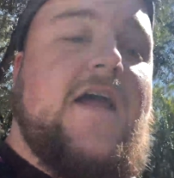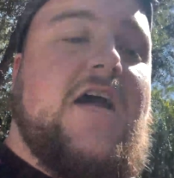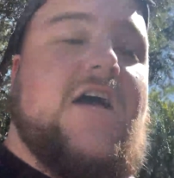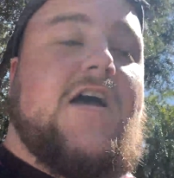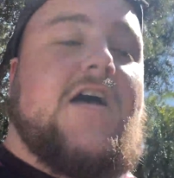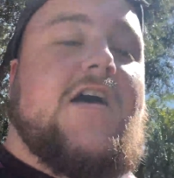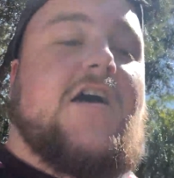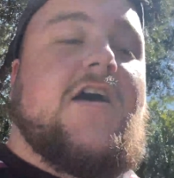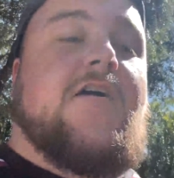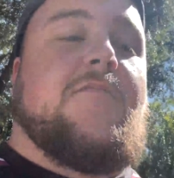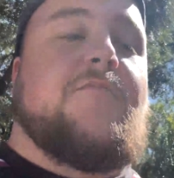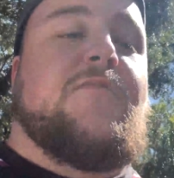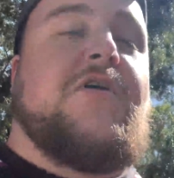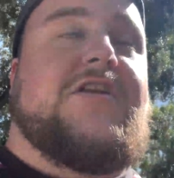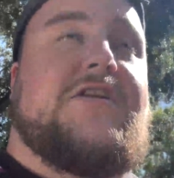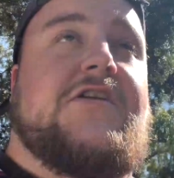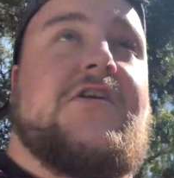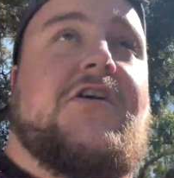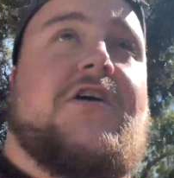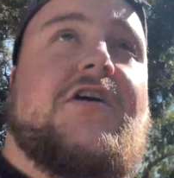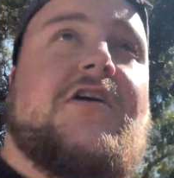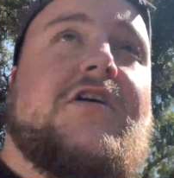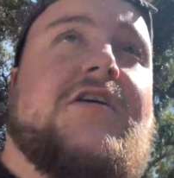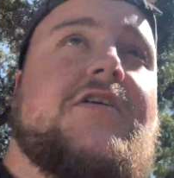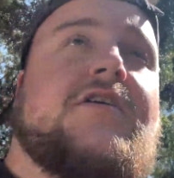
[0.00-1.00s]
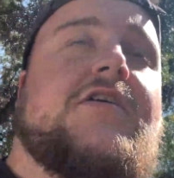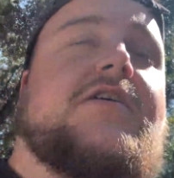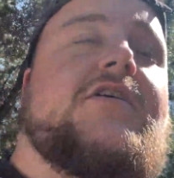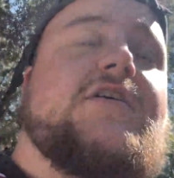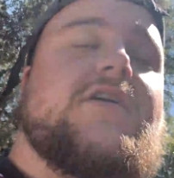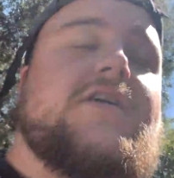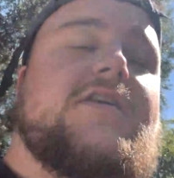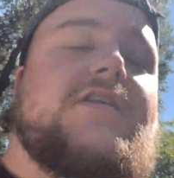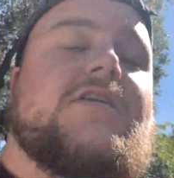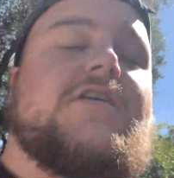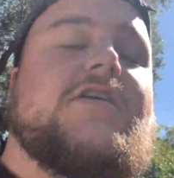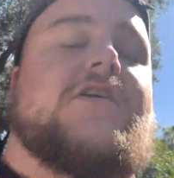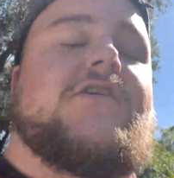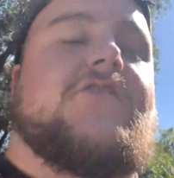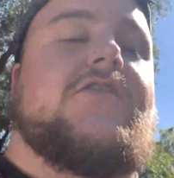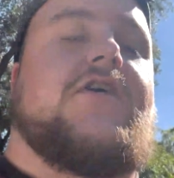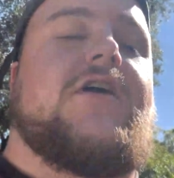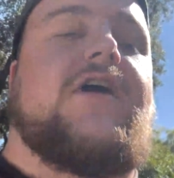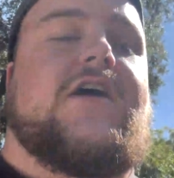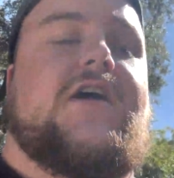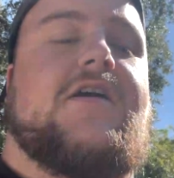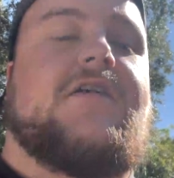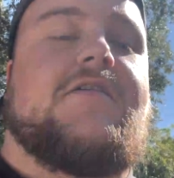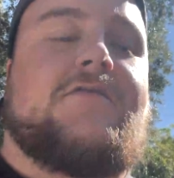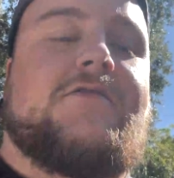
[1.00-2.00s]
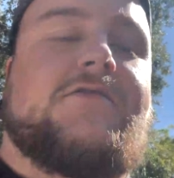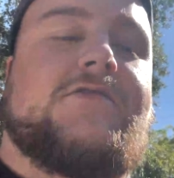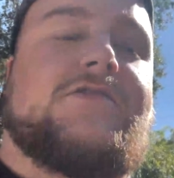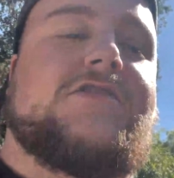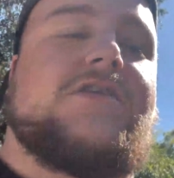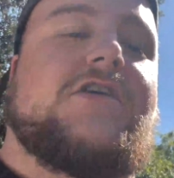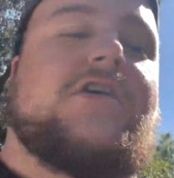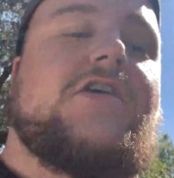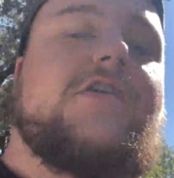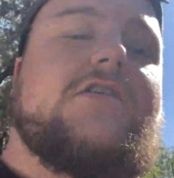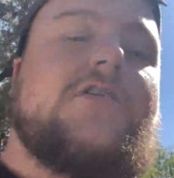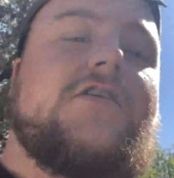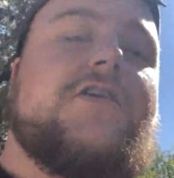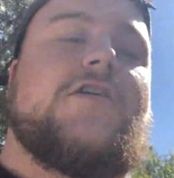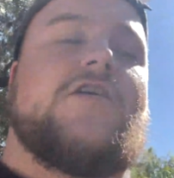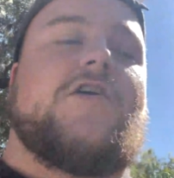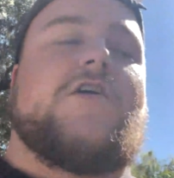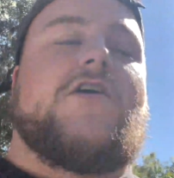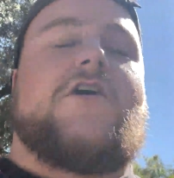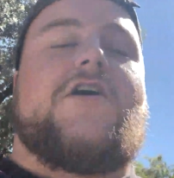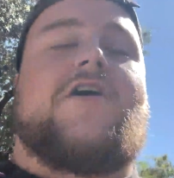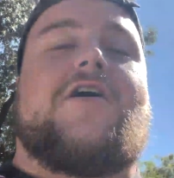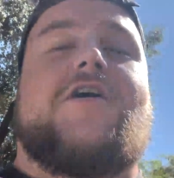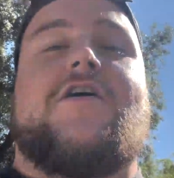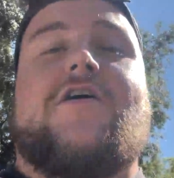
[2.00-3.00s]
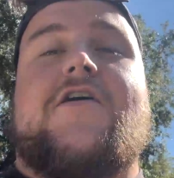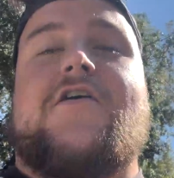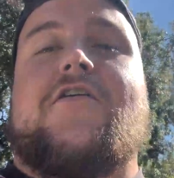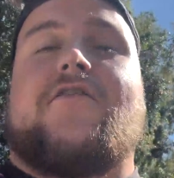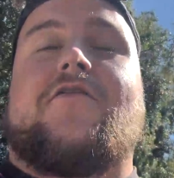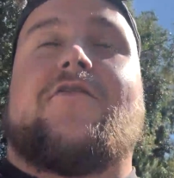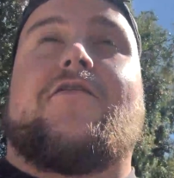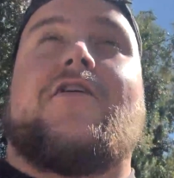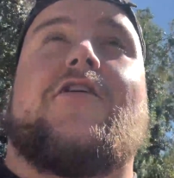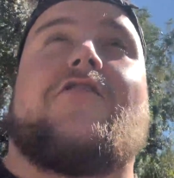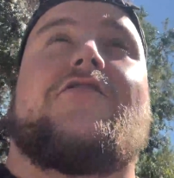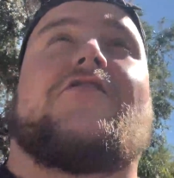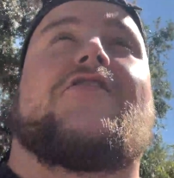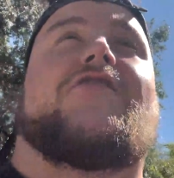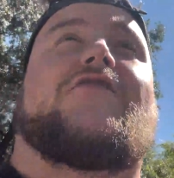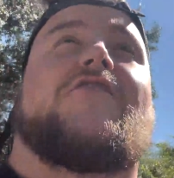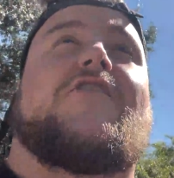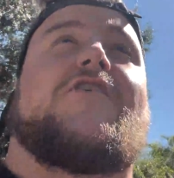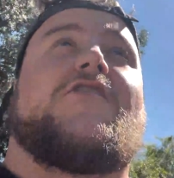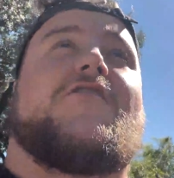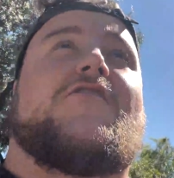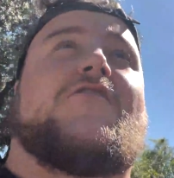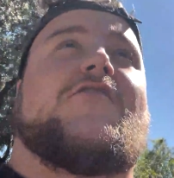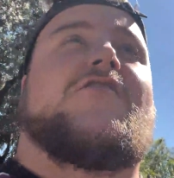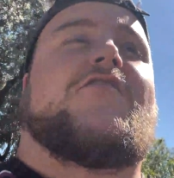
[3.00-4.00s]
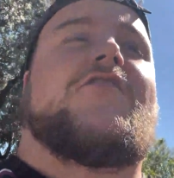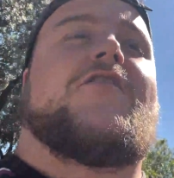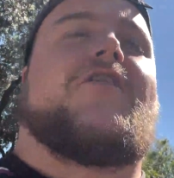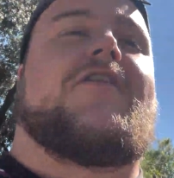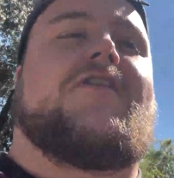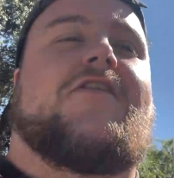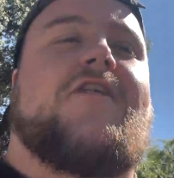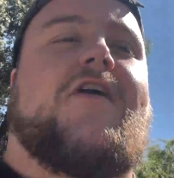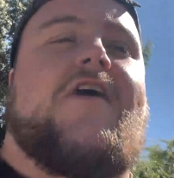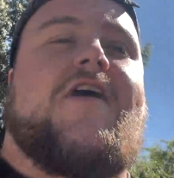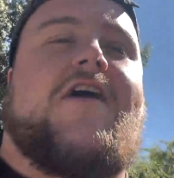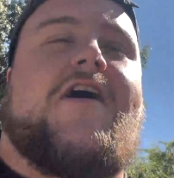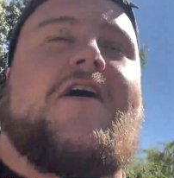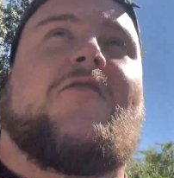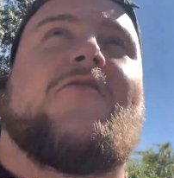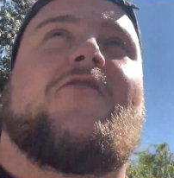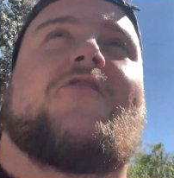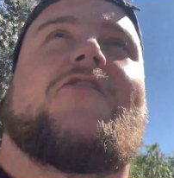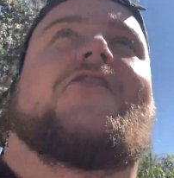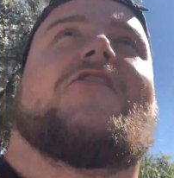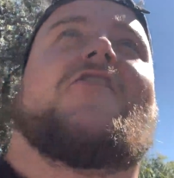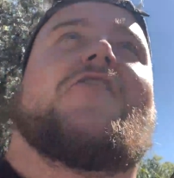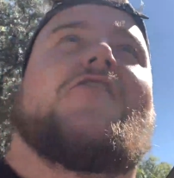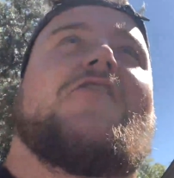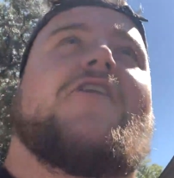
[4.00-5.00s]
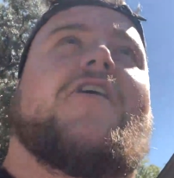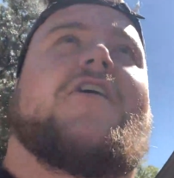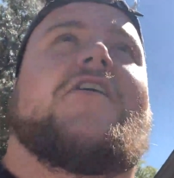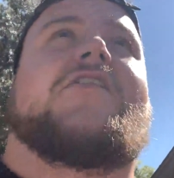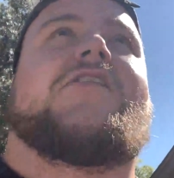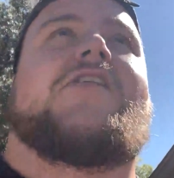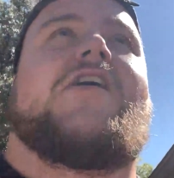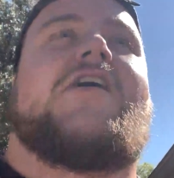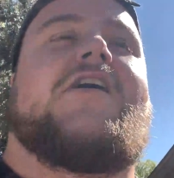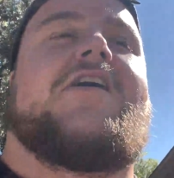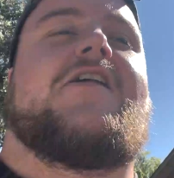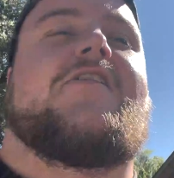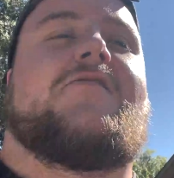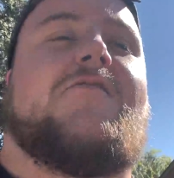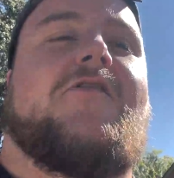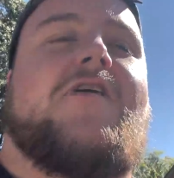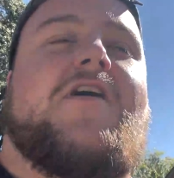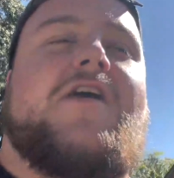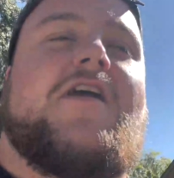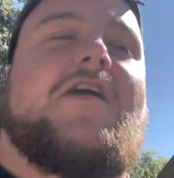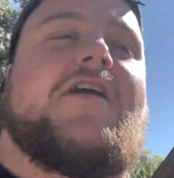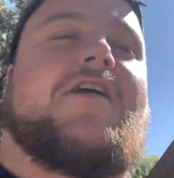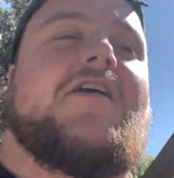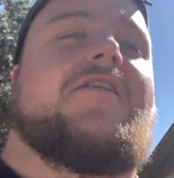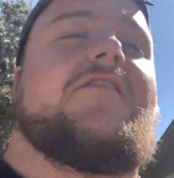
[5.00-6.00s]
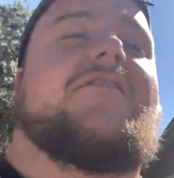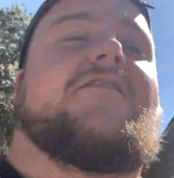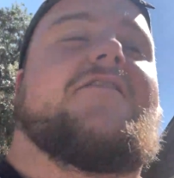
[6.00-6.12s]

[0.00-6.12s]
midnight in the UK. So those of you night owls who like staying awake and